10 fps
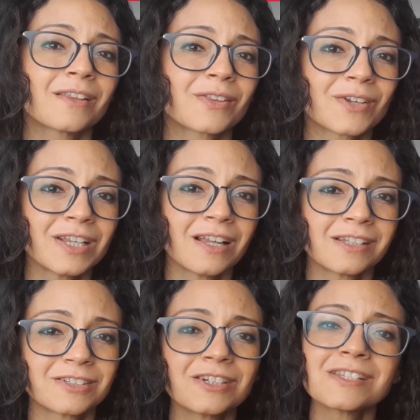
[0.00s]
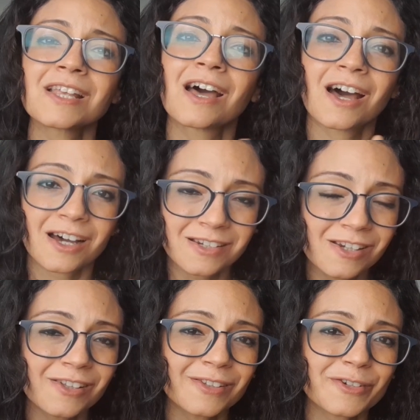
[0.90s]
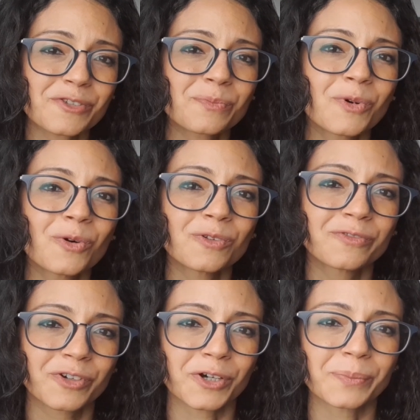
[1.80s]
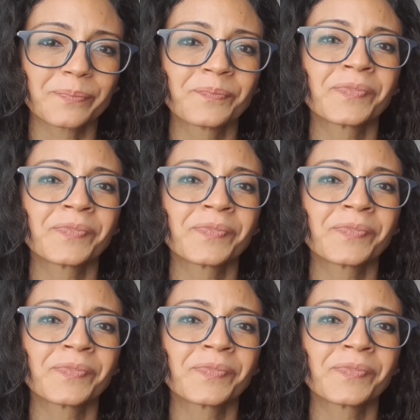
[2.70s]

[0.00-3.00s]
3 letters, another small verb,